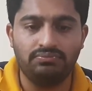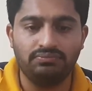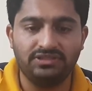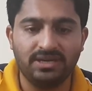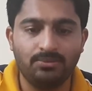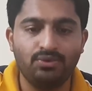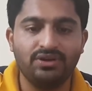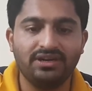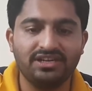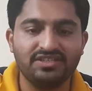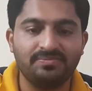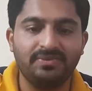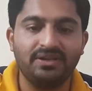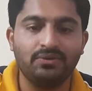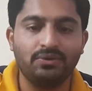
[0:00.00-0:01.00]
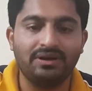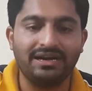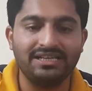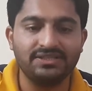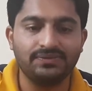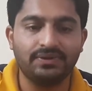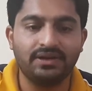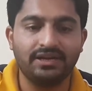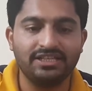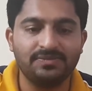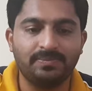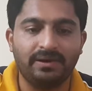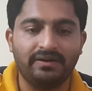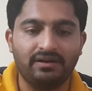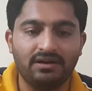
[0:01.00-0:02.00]
Jammu and Kashmir would transfer its
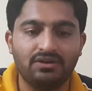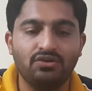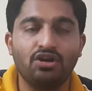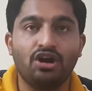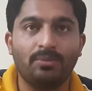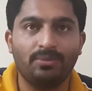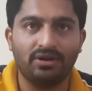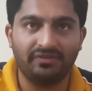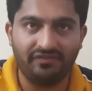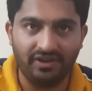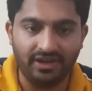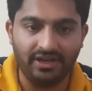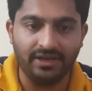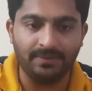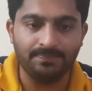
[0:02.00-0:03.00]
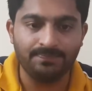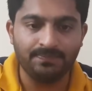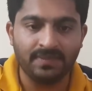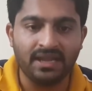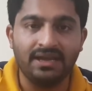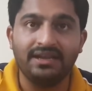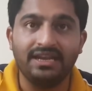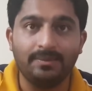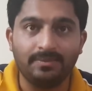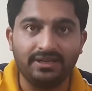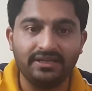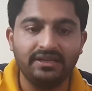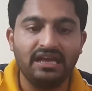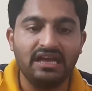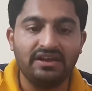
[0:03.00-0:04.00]
power to the Government of India,
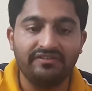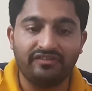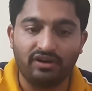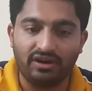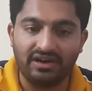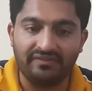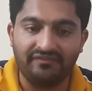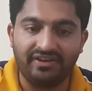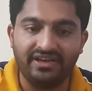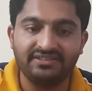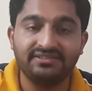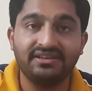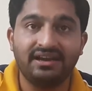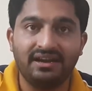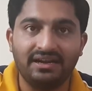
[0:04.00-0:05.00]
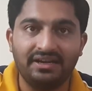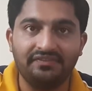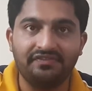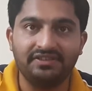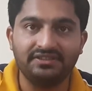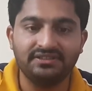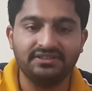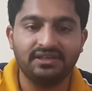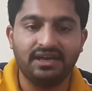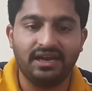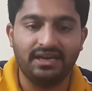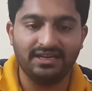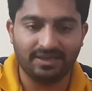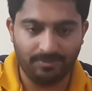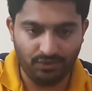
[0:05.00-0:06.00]
namely Foreign Affairs, Defence
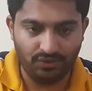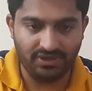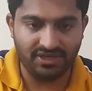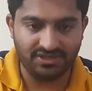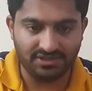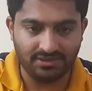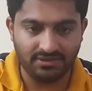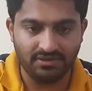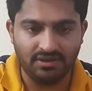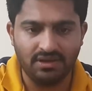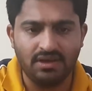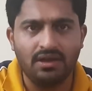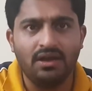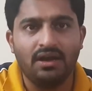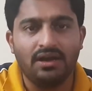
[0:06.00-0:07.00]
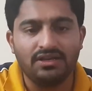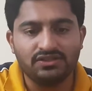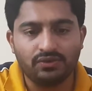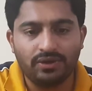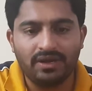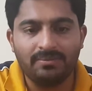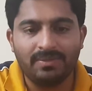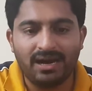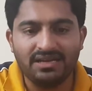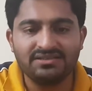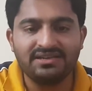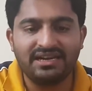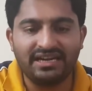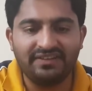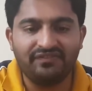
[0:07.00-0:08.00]
and Communication. So in March
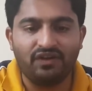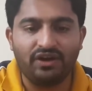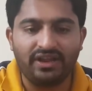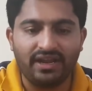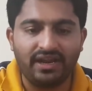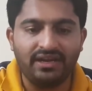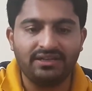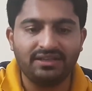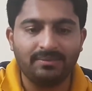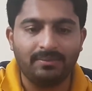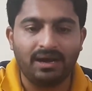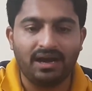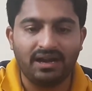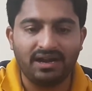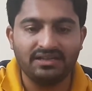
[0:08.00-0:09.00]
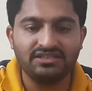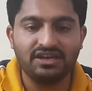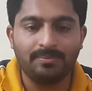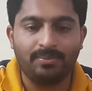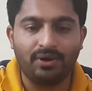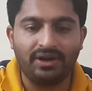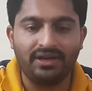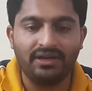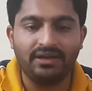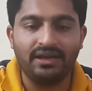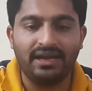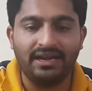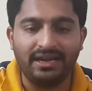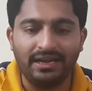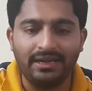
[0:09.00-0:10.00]
1948, the Maharaja appointed
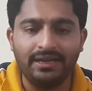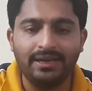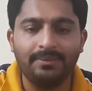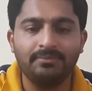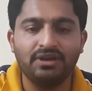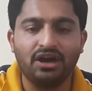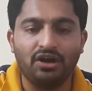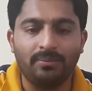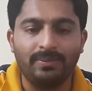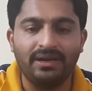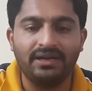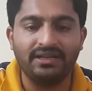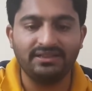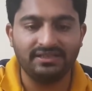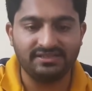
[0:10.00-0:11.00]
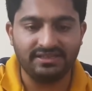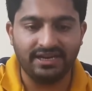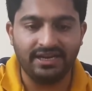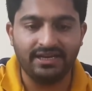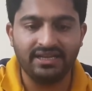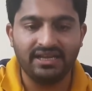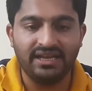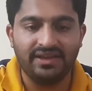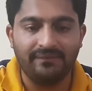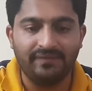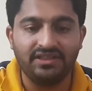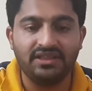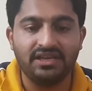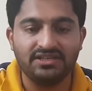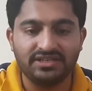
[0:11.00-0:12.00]
an interim government in the state
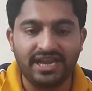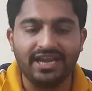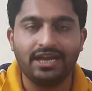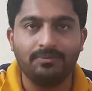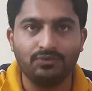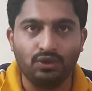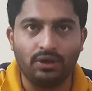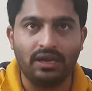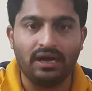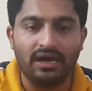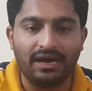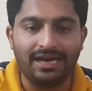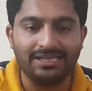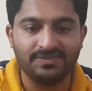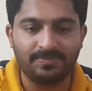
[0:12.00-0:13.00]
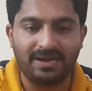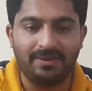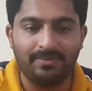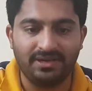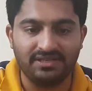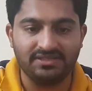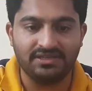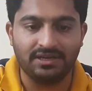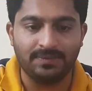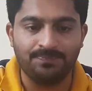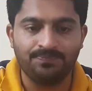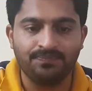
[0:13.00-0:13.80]
with Sheikh Abdullah as Prime Minister.